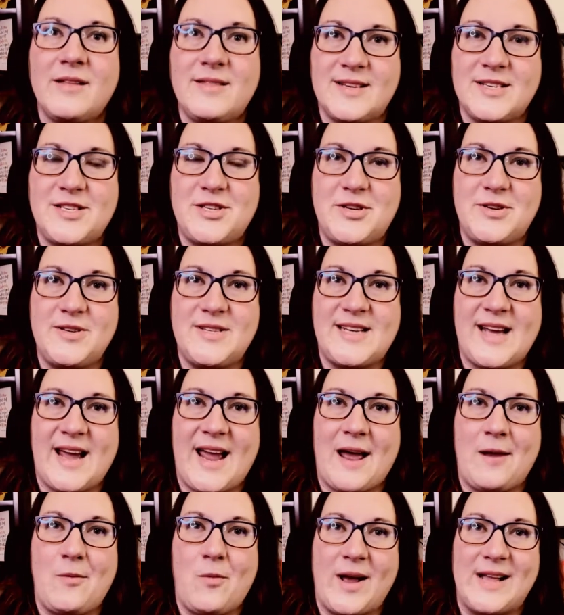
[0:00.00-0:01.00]
this Tuesday
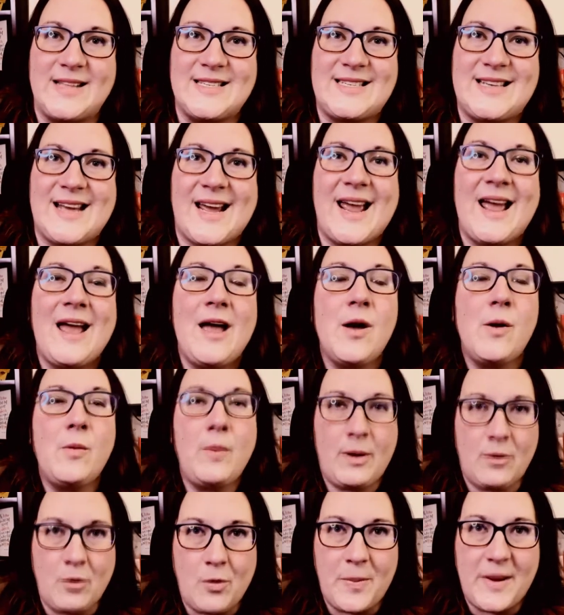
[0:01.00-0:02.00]
and Wednesday
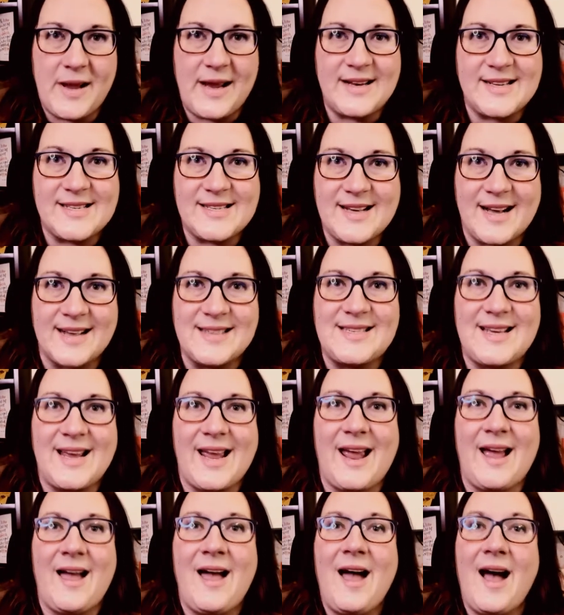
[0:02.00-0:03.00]
we will be
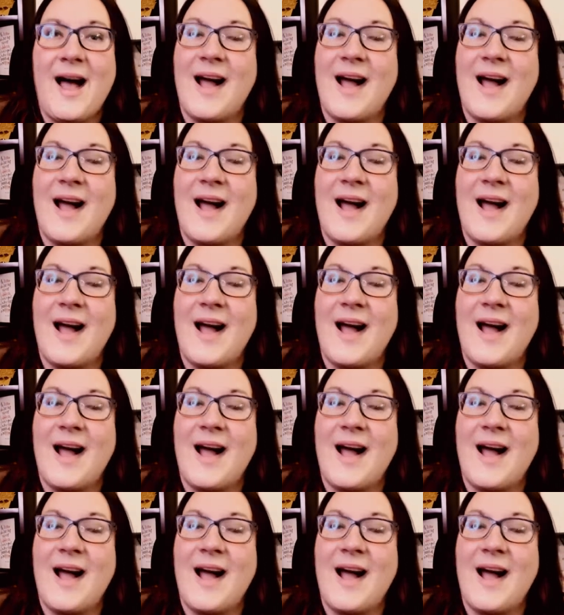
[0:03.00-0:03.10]
discussing